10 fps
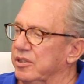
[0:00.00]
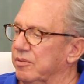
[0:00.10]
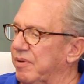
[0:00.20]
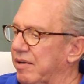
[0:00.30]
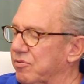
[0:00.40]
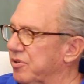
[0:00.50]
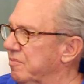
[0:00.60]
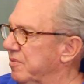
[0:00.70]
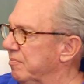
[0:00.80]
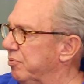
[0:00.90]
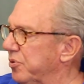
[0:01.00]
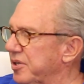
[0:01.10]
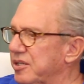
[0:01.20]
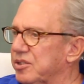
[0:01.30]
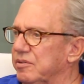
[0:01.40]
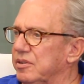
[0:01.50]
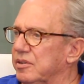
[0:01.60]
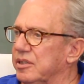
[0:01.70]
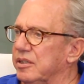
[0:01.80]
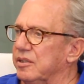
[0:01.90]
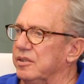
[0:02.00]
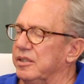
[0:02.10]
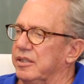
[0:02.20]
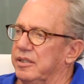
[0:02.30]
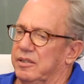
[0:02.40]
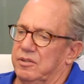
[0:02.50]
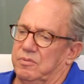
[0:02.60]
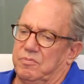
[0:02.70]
have good employees, and